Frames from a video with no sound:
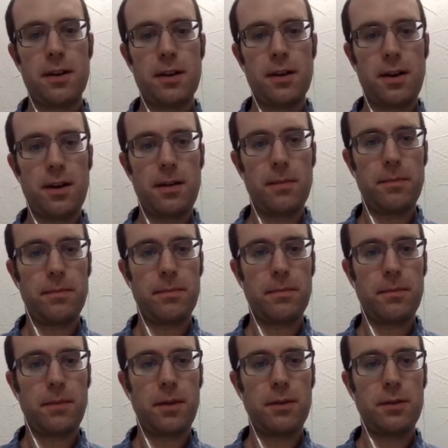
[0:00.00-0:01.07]

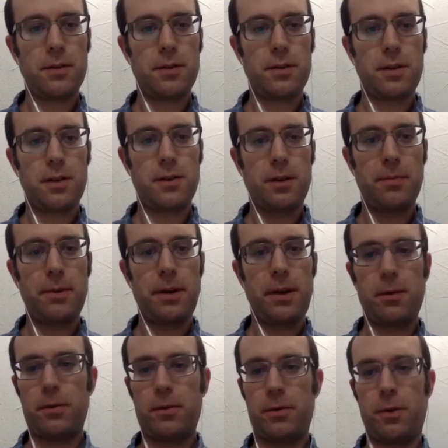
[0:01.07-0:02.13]
I'll just jump in
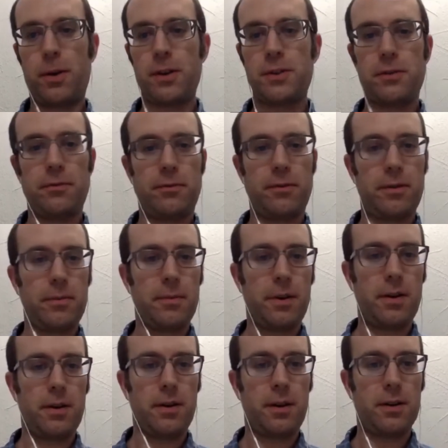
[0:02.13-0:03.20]
here with a question from
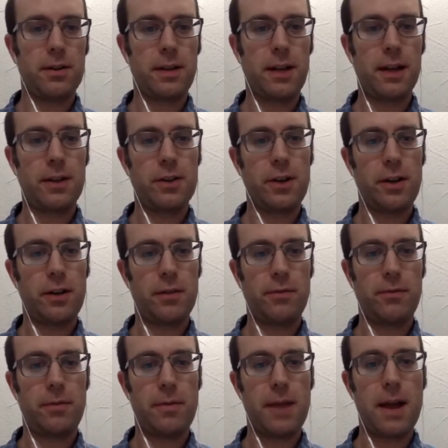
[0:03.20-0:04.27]
our Slack channel
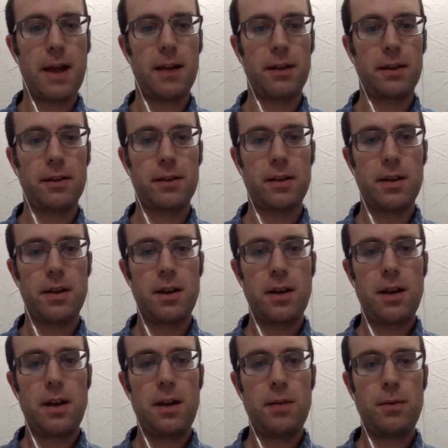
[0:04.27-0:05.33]
from Alex.
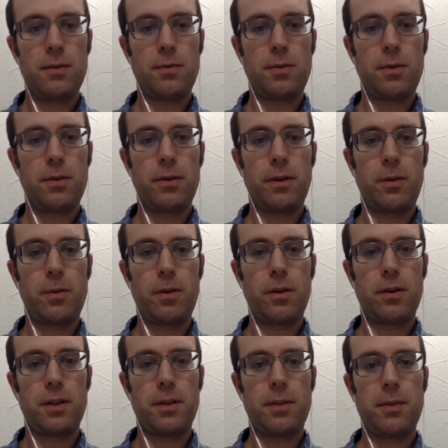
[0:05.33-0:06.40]
He was wondering what
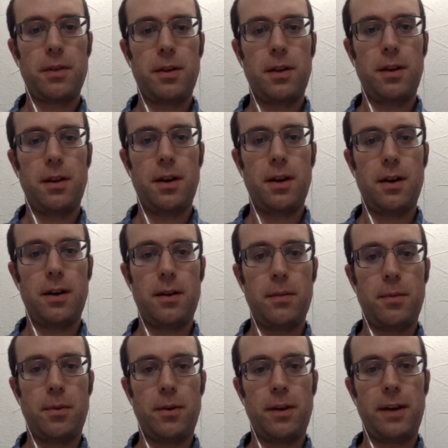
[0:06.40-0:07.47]
are some of the
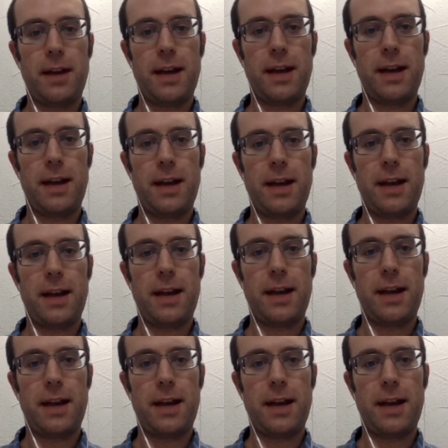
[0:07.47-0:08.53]
important gaps. I think you
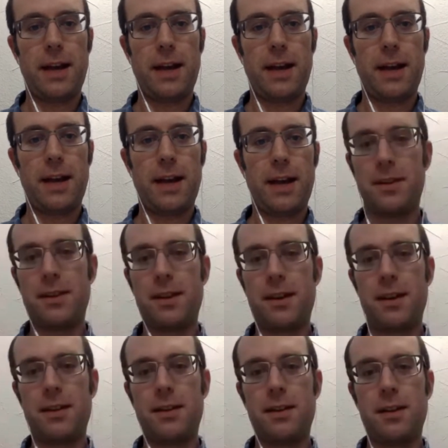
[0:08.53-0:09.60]
covered some of them already, but
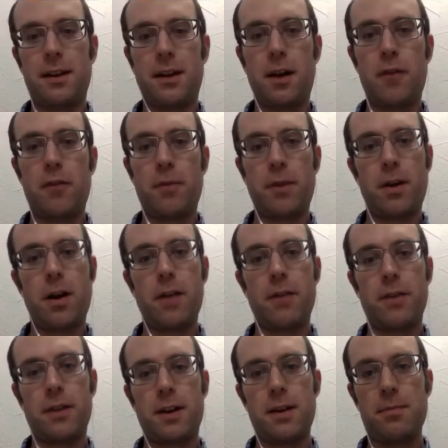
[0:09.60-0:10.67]
that government
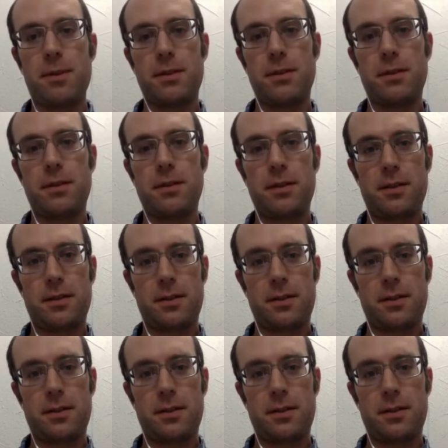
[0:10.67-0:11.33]
oftentimes misses.